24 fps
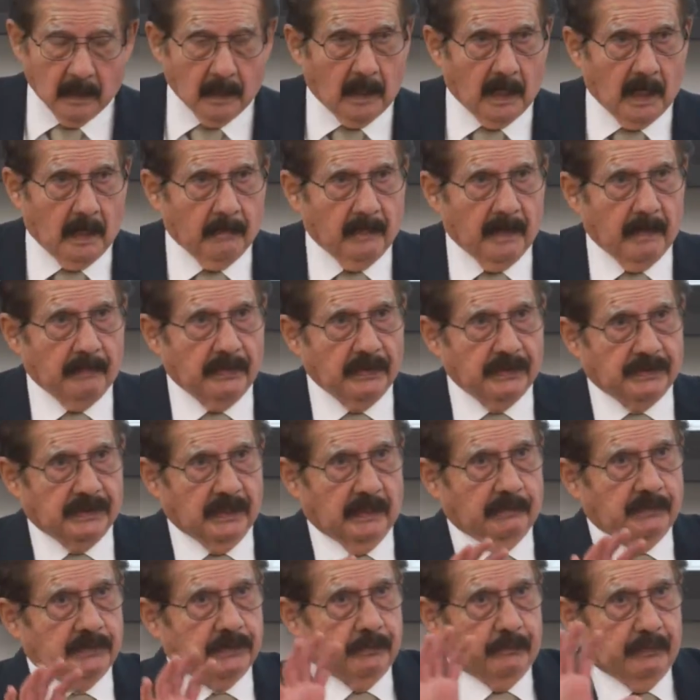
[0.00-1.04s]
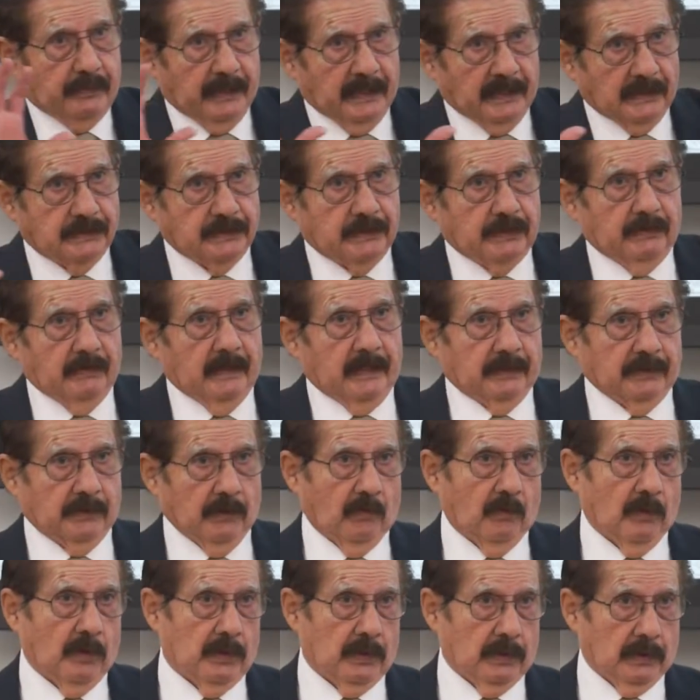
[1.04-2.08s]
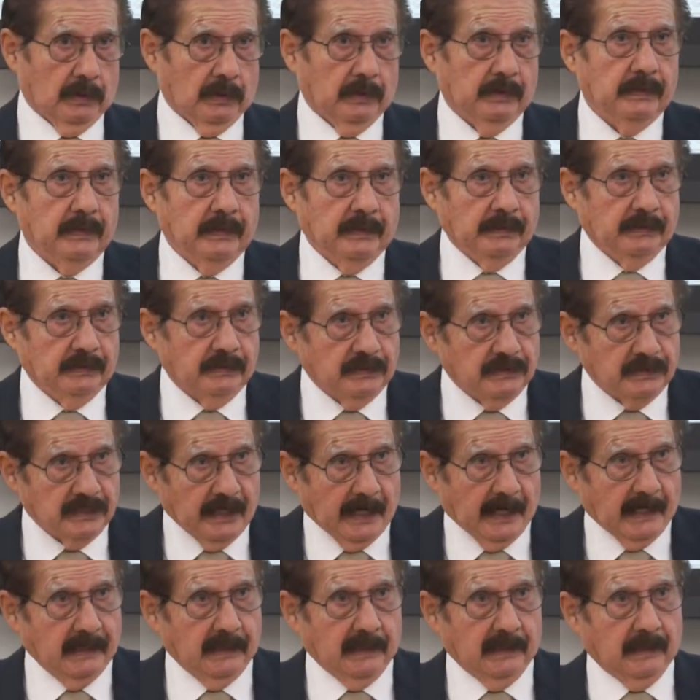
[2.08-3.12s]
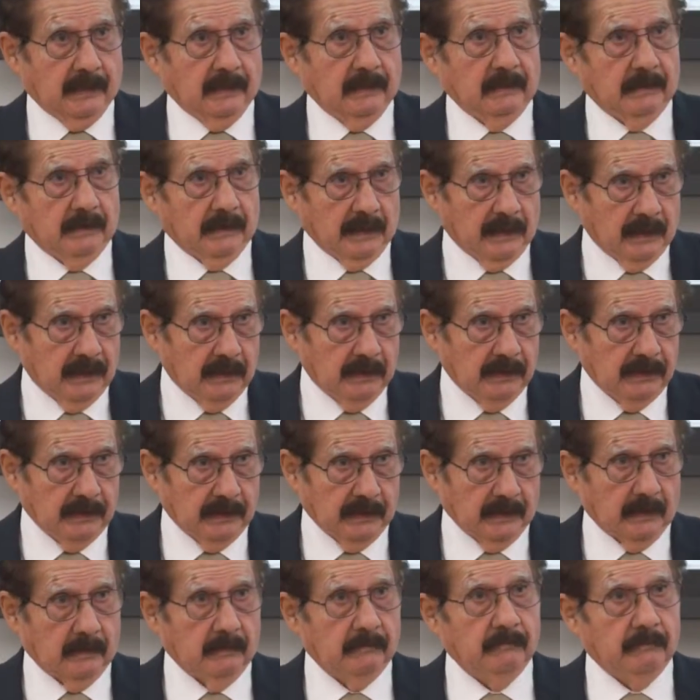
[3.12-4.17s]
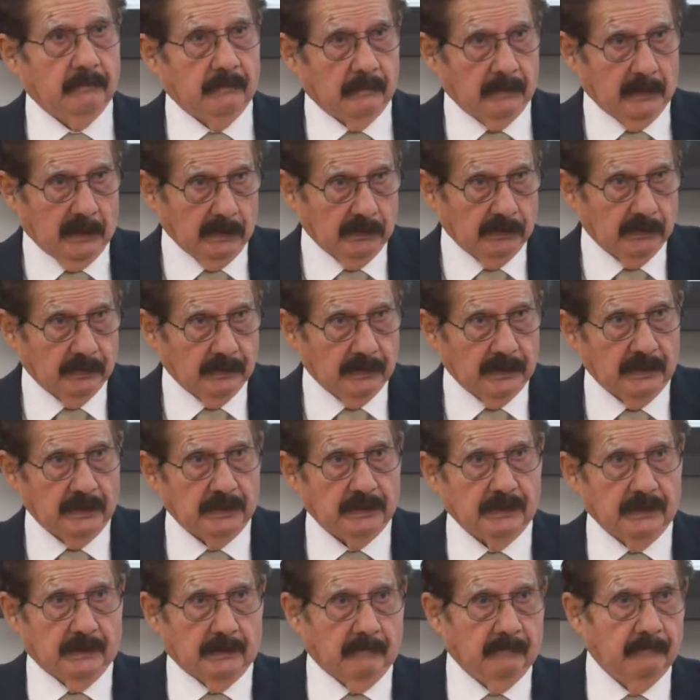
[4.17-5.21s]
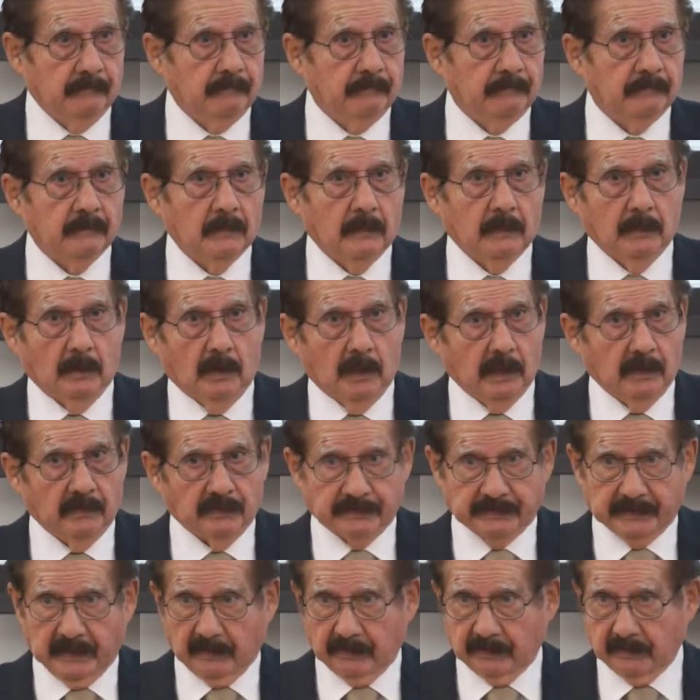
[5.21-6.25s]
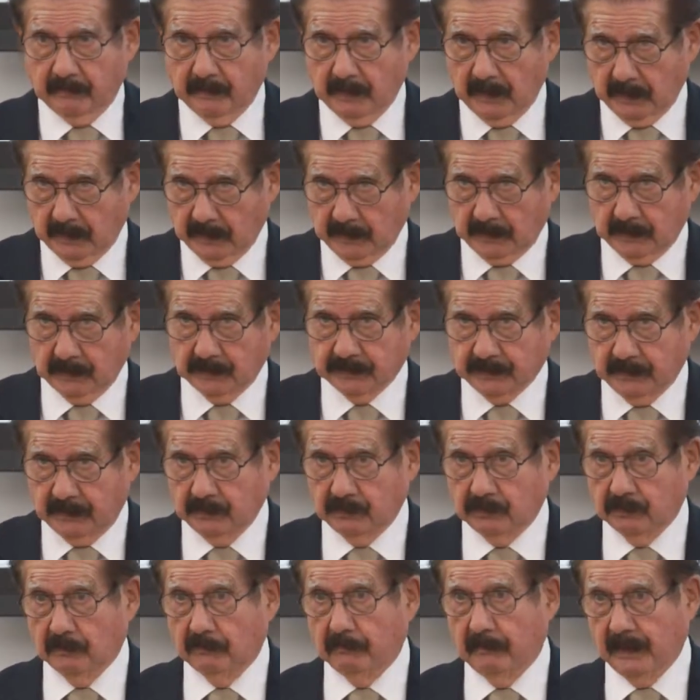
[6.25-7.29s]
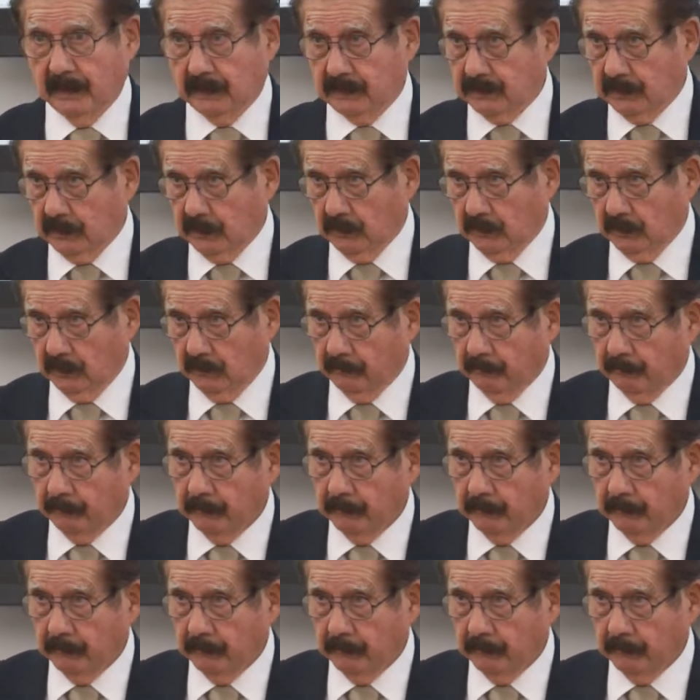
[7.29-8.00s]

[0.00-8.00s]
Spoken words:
Our membership spreads throughout the world, into China, India, Indonesia, all of South America, Central Mexico.